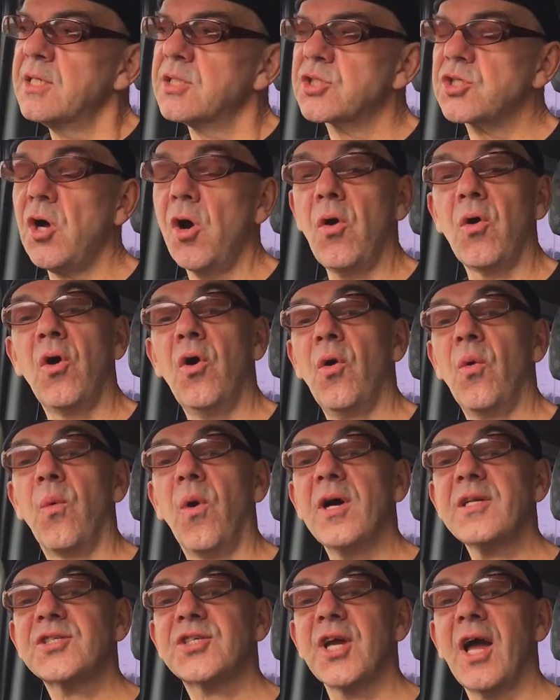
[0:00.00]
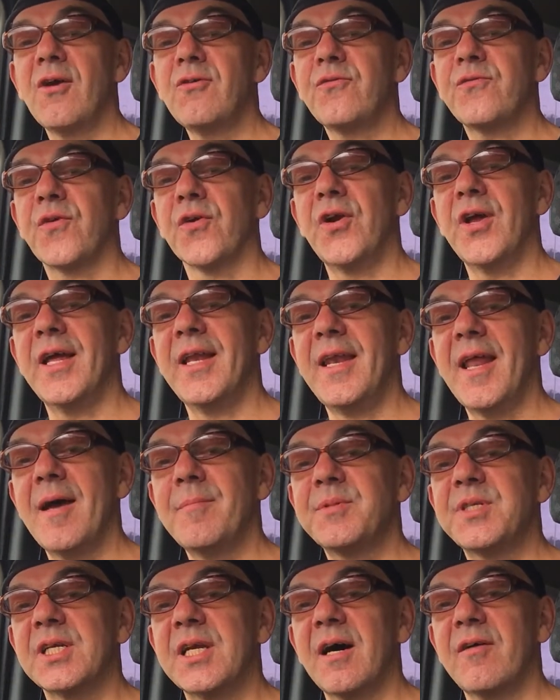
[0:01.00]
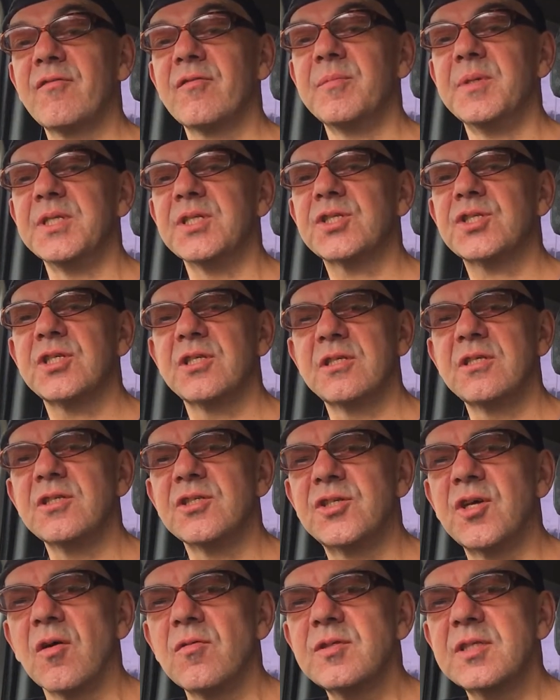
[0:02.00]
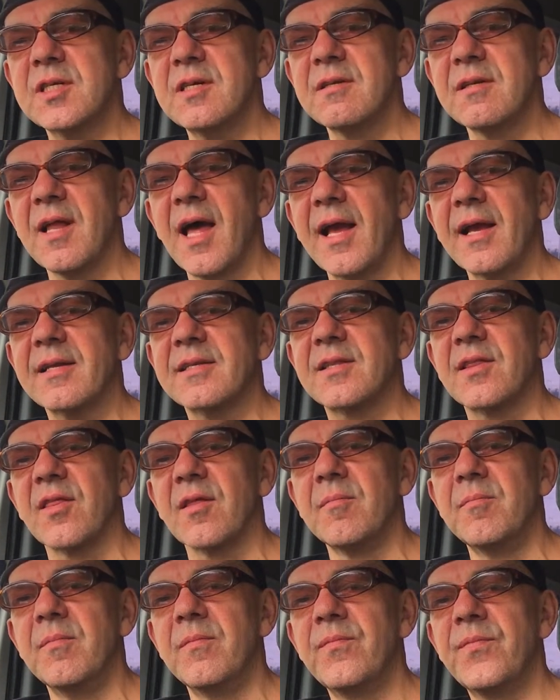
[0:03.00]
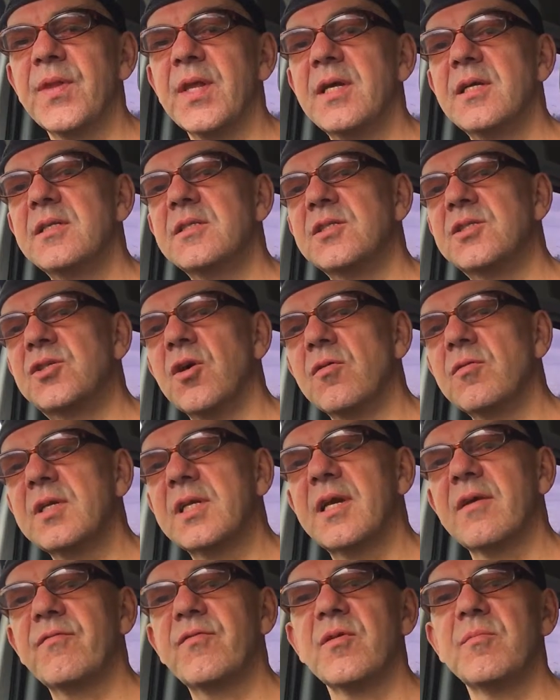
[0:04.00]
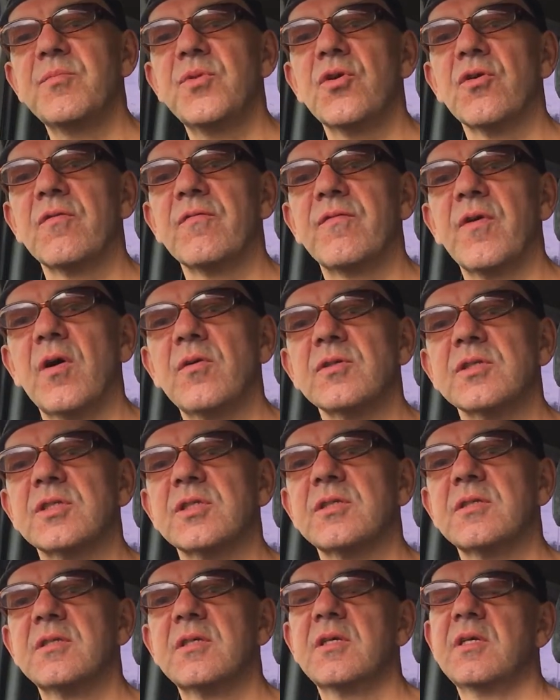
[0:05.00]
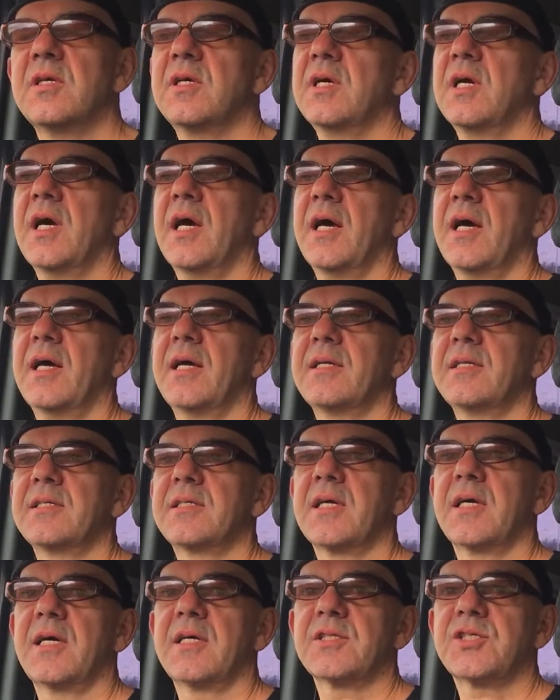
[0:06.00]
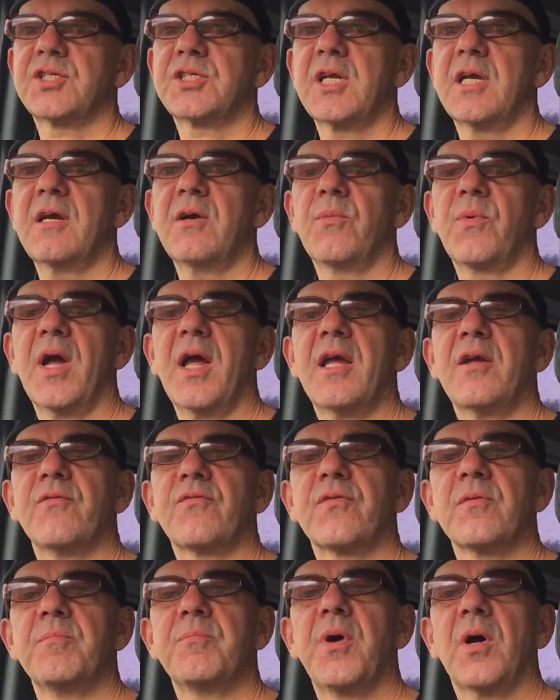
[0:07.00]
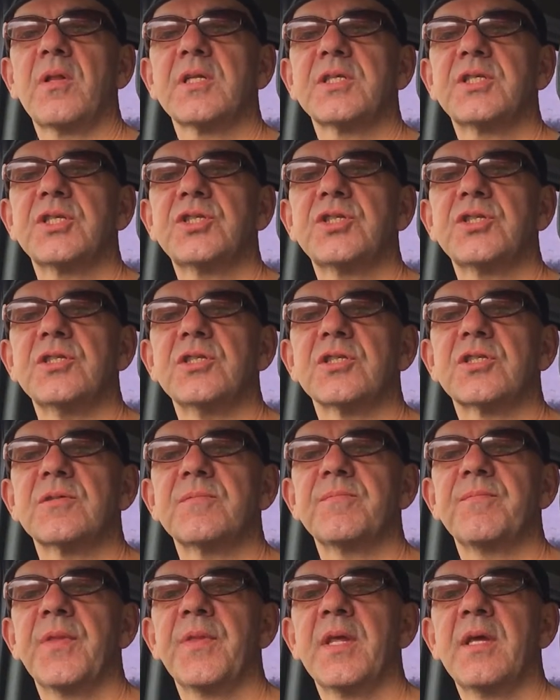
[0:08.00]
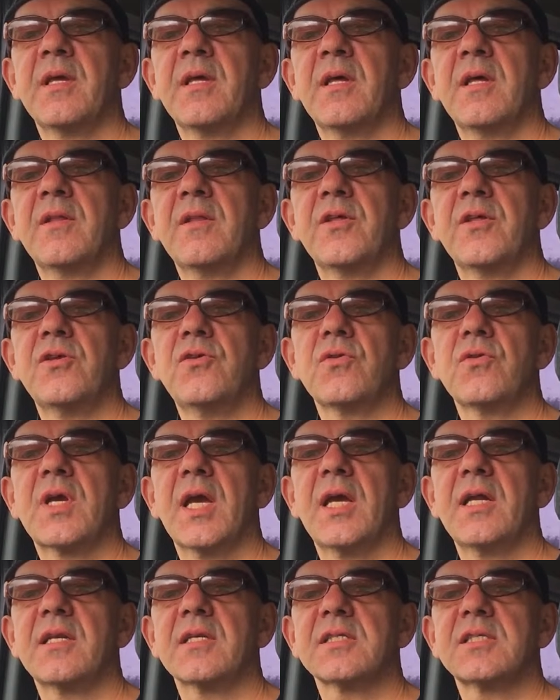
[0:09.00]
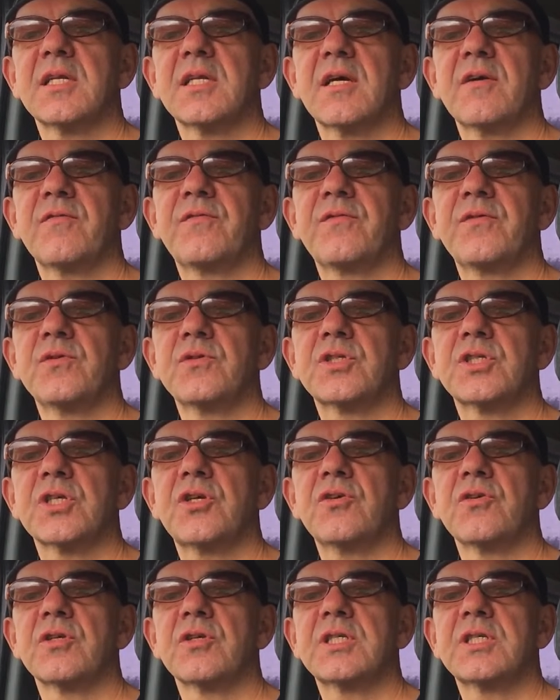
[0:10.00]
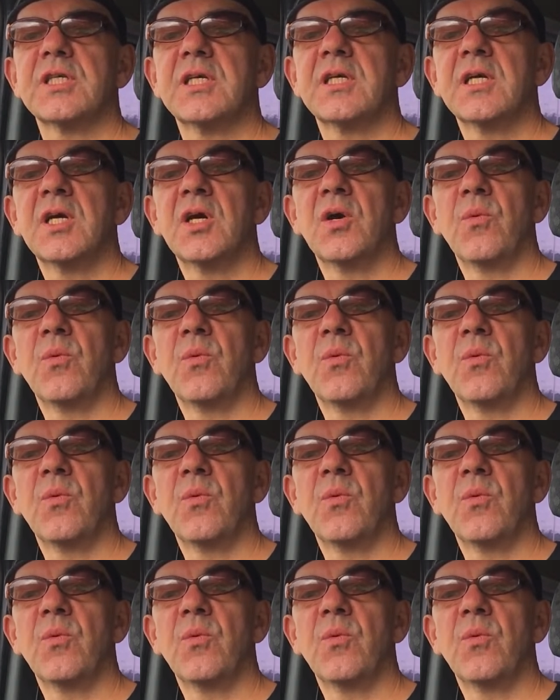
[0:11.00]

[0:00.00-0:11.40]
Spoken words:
So, watch out for inept governments. Don't elect them. Don't give them your vote, and stay away from politicians. The UK doesn't have food security.